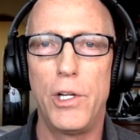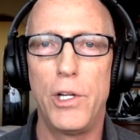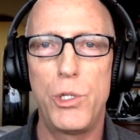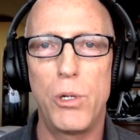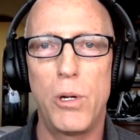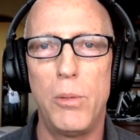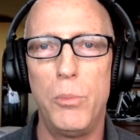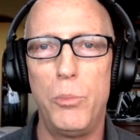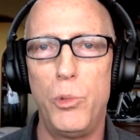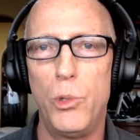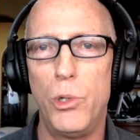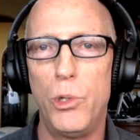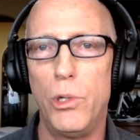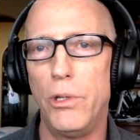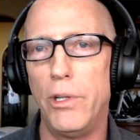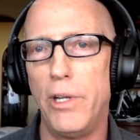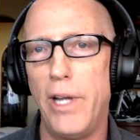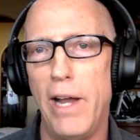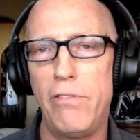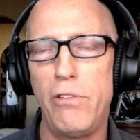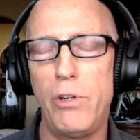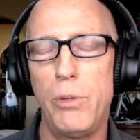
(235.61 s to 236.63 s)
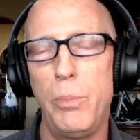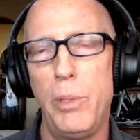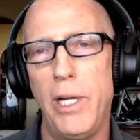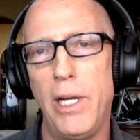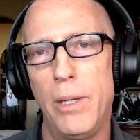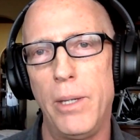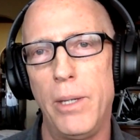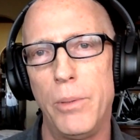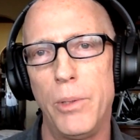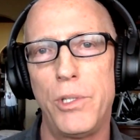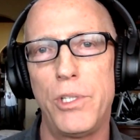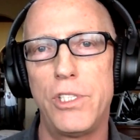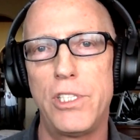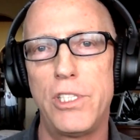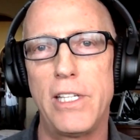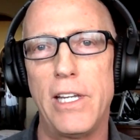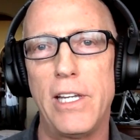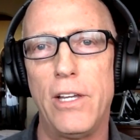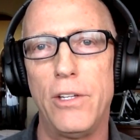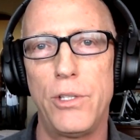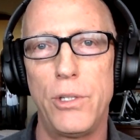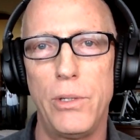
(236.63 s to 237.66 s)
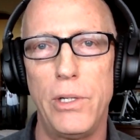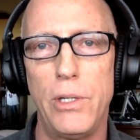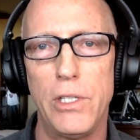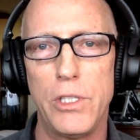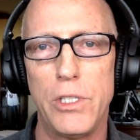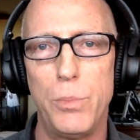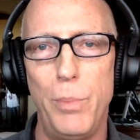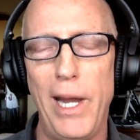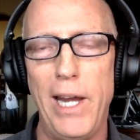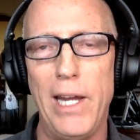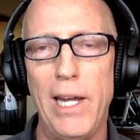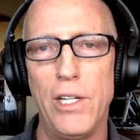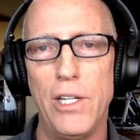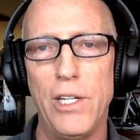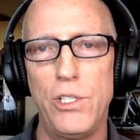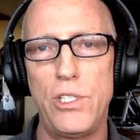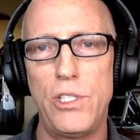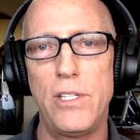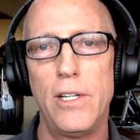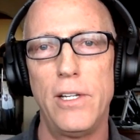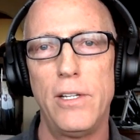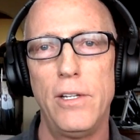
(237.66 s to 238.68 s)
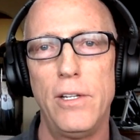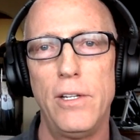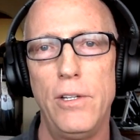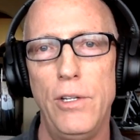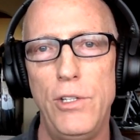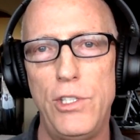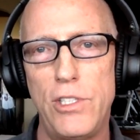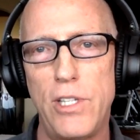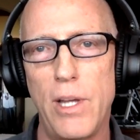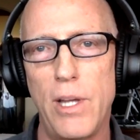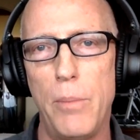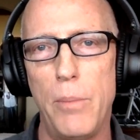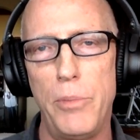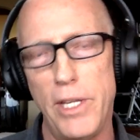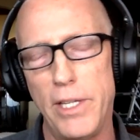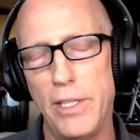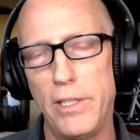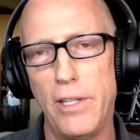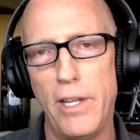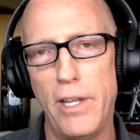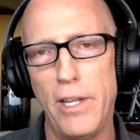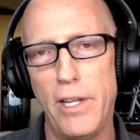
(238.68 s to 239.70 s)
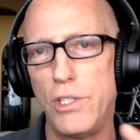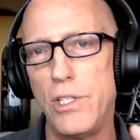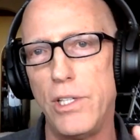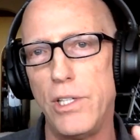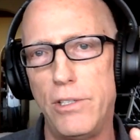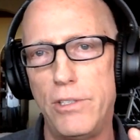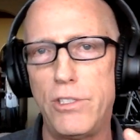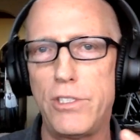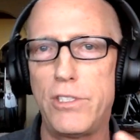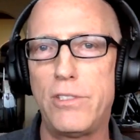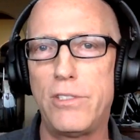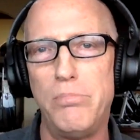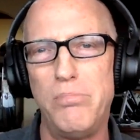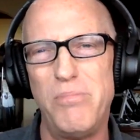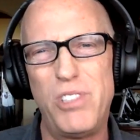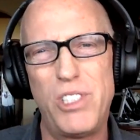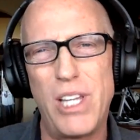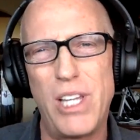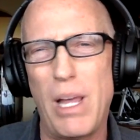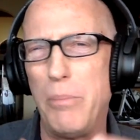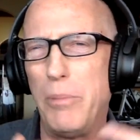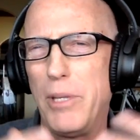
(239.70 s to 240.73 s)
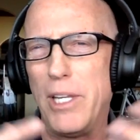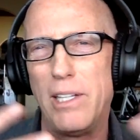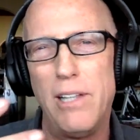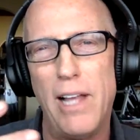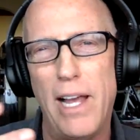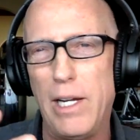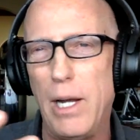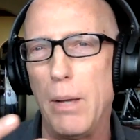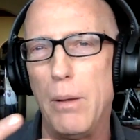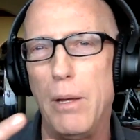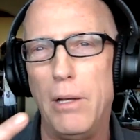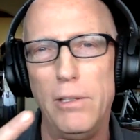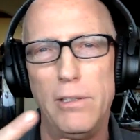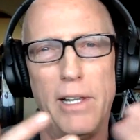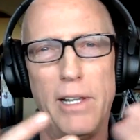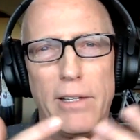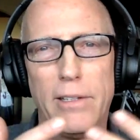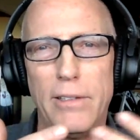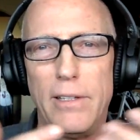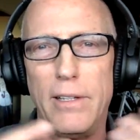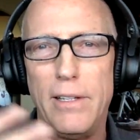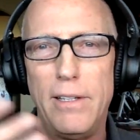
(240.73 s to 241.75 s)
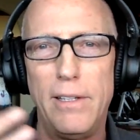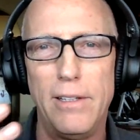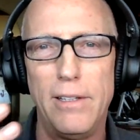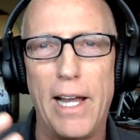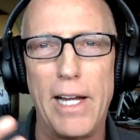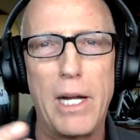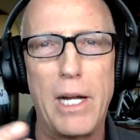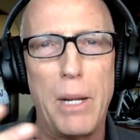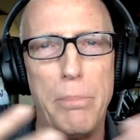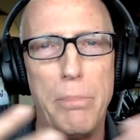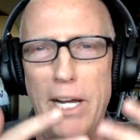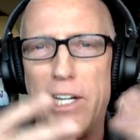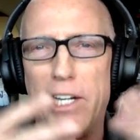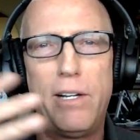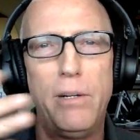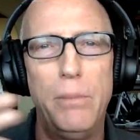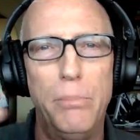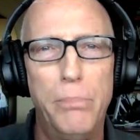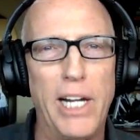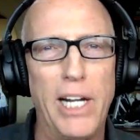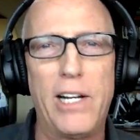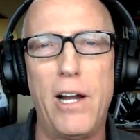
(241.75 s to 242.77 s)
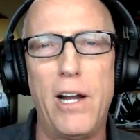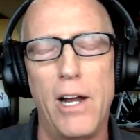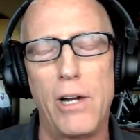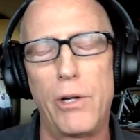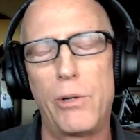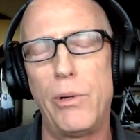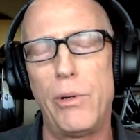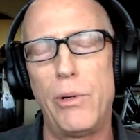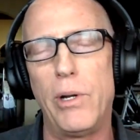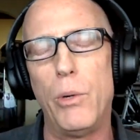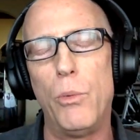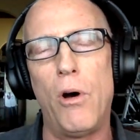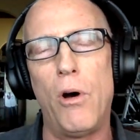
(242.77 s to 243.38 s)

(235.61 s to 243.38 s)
Trump will never be able to sell to his base something that isn't something like a big concrete